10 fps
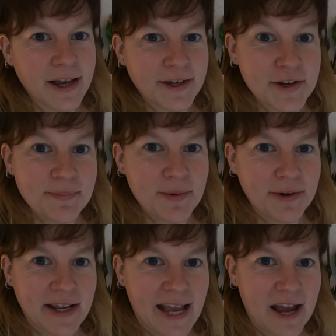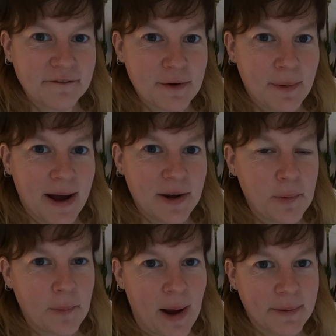Good morning
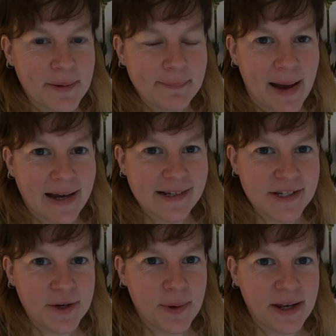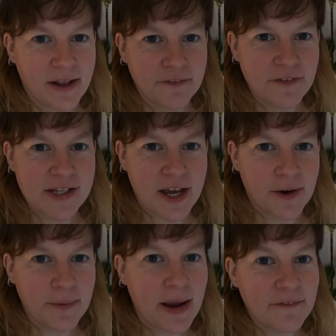everyone, welcome back to another
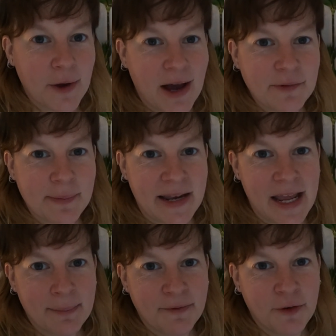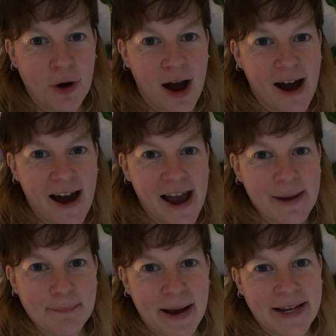video. If you haven't been here before,
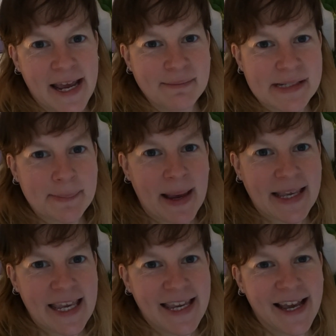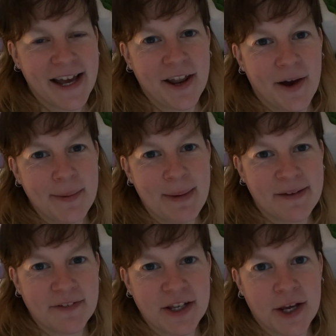hi, my name is Becky and I
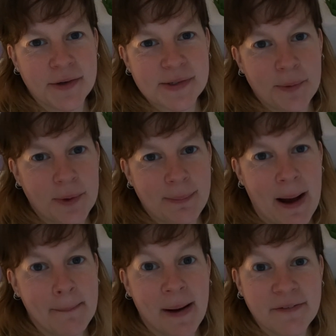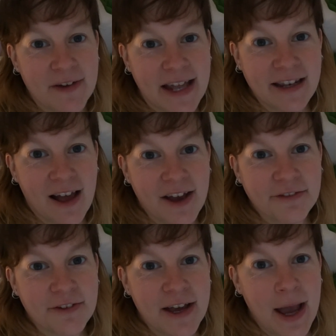make videos all about my van
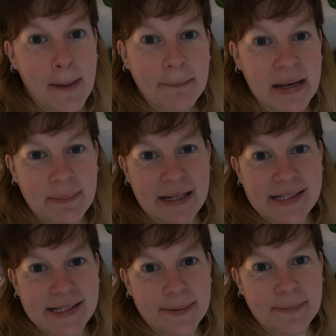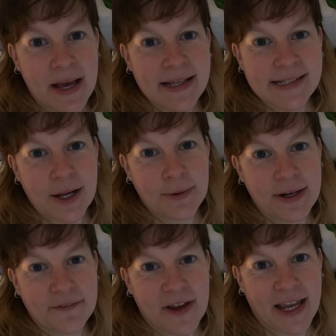life, minimalism, slow
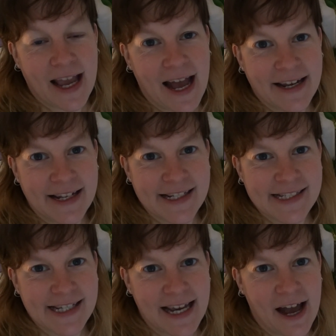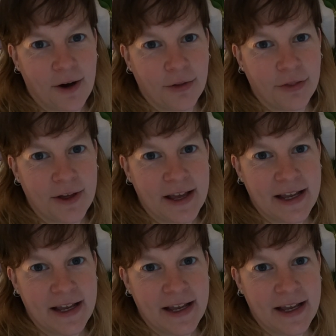living and holistic health.